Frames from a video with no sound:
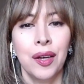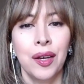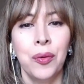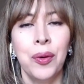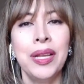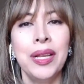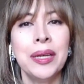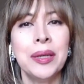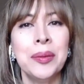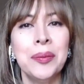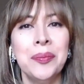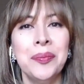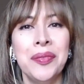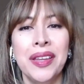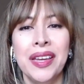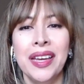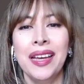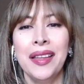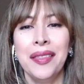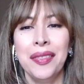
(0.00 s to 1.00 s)
Welcome,
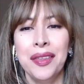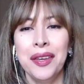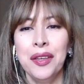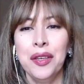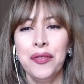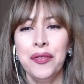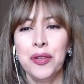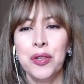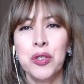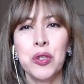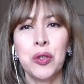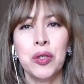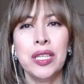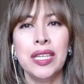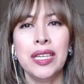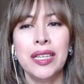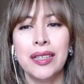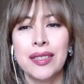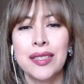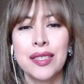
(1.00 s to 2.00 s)
and thank you for
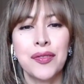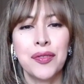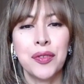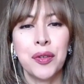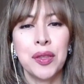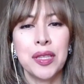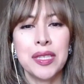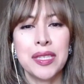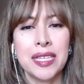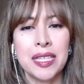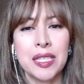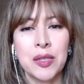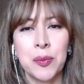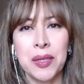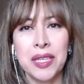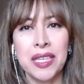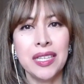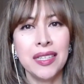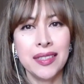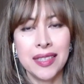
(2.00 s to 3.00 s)
joining us for this
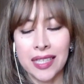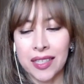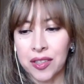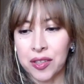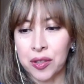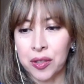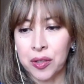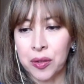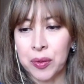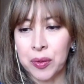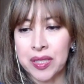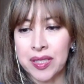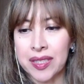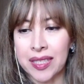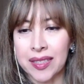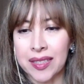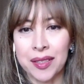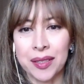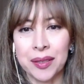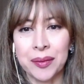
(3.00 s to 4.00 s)
SPE Tech Talk with
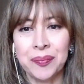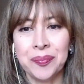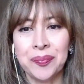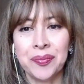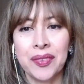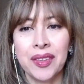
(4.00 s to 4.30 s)
TETRA.